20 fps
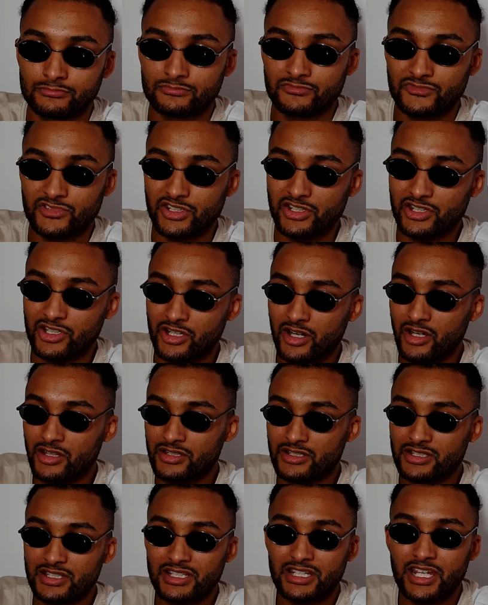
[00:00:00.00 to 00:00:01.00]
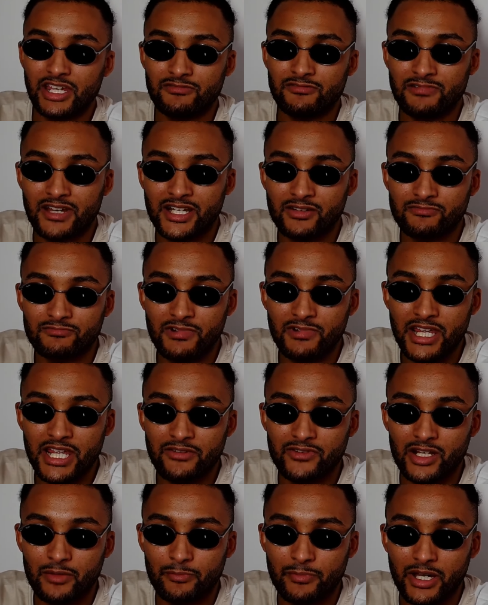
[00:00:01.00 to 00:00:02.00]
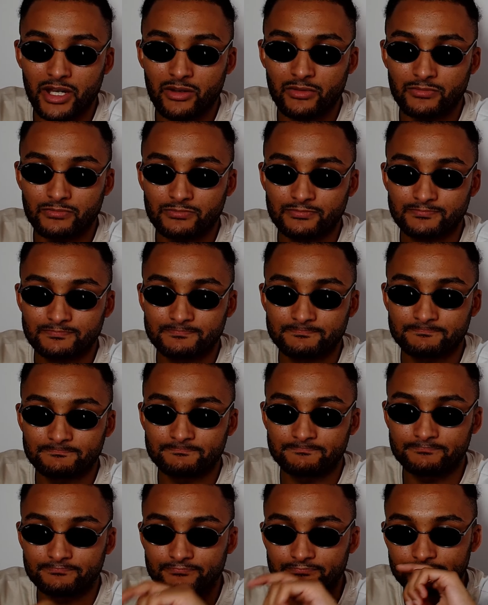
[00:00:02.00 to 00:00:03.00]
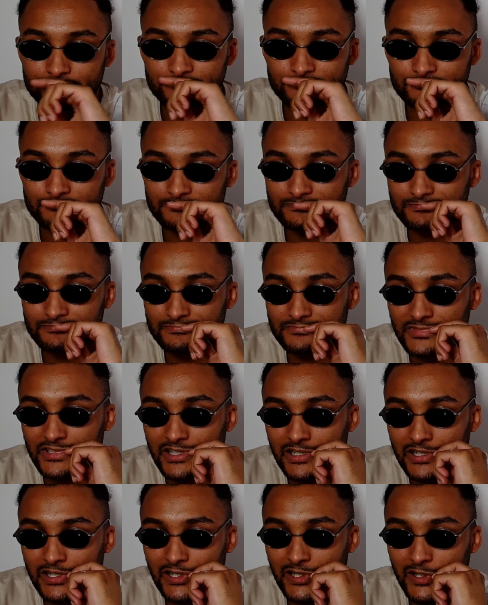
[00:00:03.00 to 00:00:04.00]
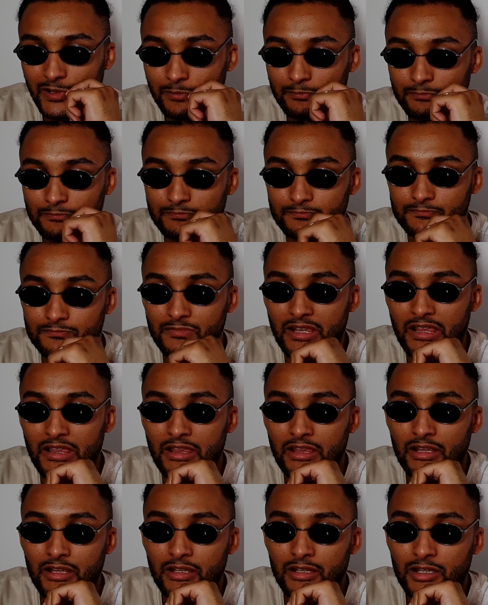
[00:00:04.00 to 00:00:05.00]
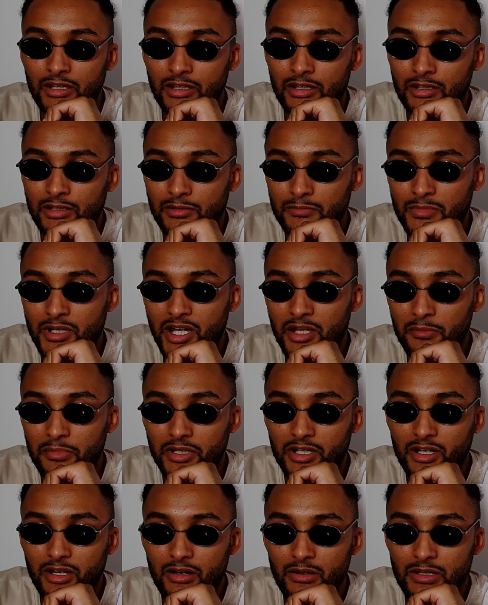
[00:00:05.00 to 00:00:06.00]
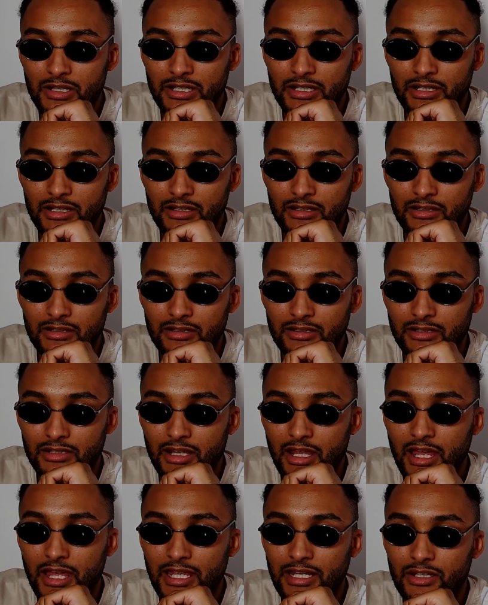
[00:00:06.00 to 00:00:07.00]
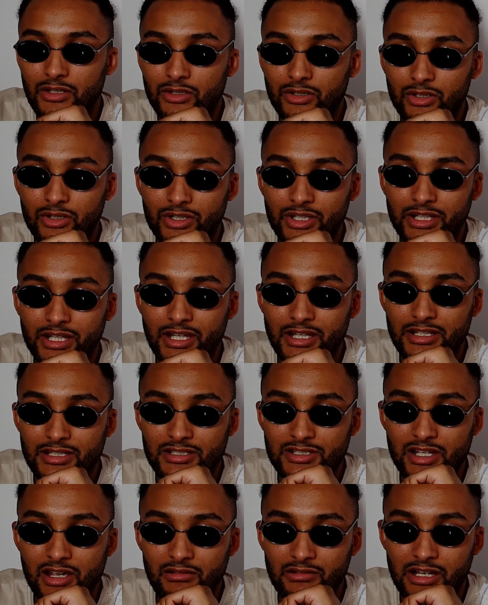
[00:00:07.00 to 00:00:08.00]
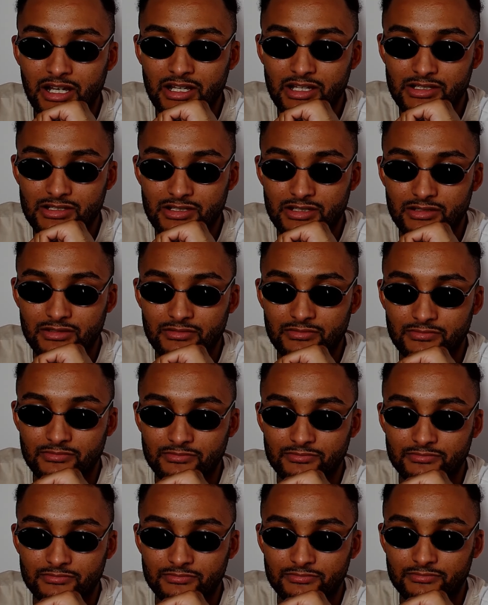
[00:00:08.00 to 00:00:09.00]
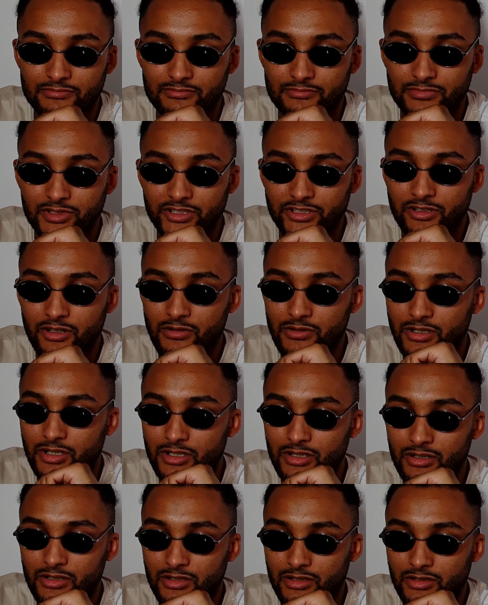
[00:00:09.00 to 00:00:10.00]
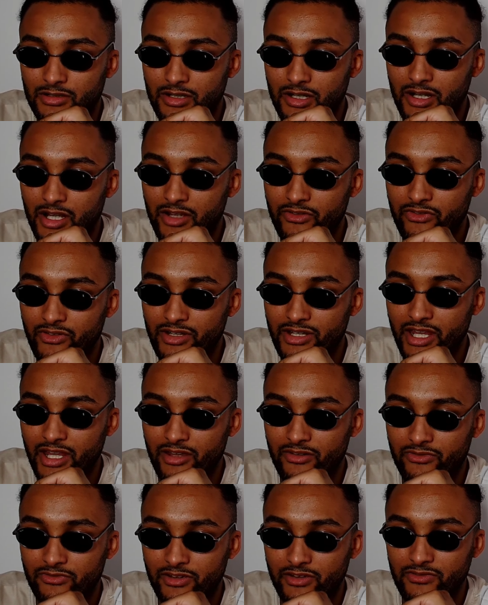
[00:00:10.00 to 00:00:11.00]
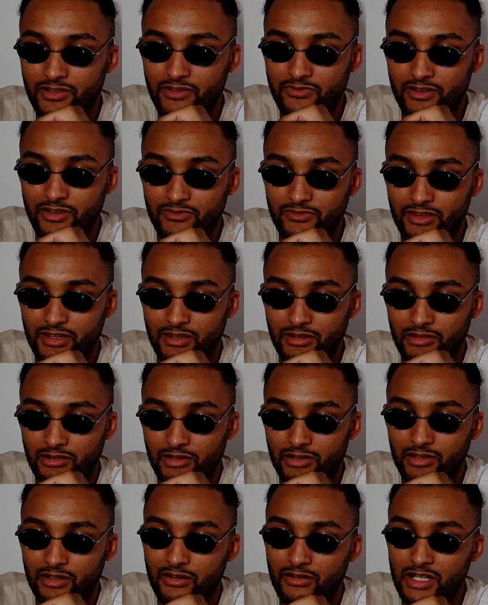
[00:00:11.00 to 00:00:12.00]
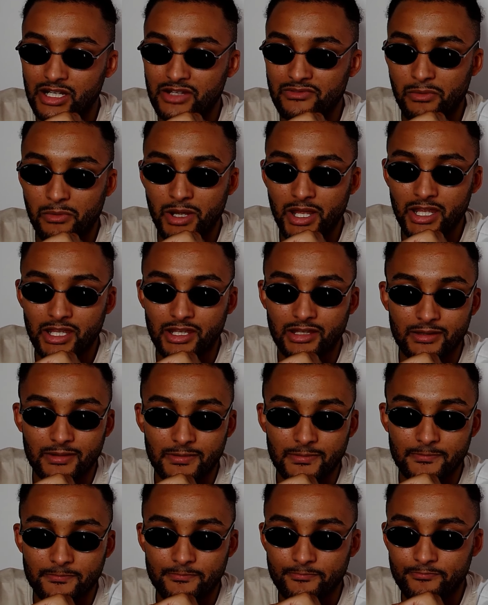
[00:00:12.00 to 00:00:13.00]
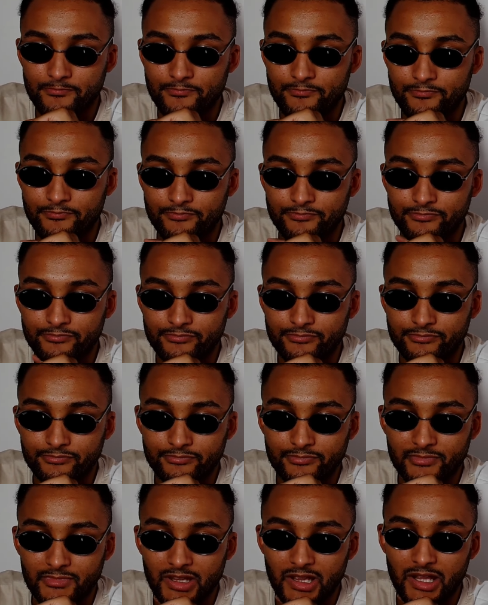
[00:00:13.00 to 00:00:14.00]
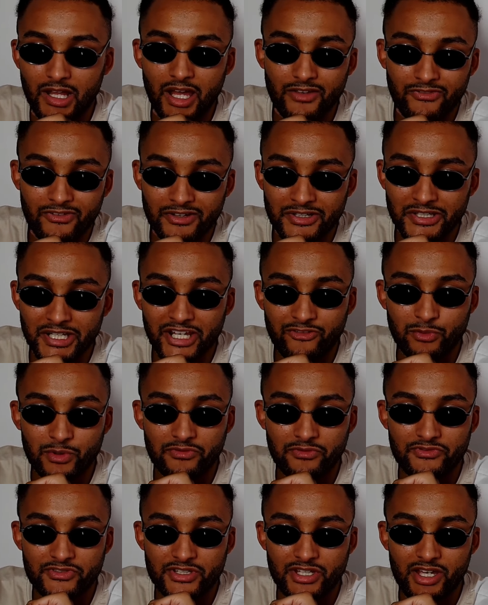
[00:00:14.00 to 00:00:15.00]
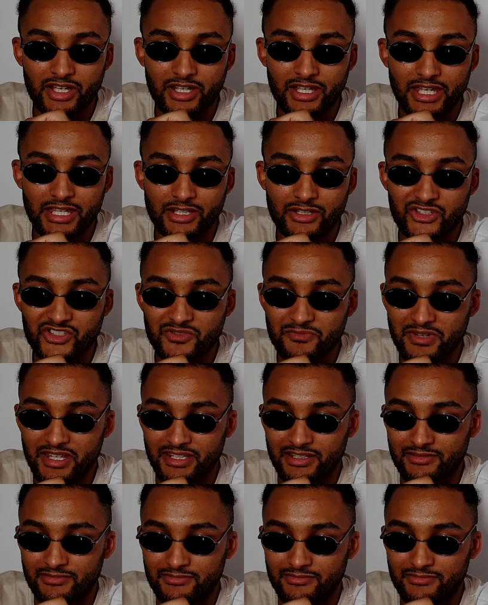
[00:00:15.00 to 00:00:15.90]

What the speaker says: So you can't sit there rant and raving about Martin Bacoli. Yeah, he looked good against Gerald Anderson. But Yoka, look, life and death, 50-50. Could have gone either way. Life and death with Sergey Kuzmin.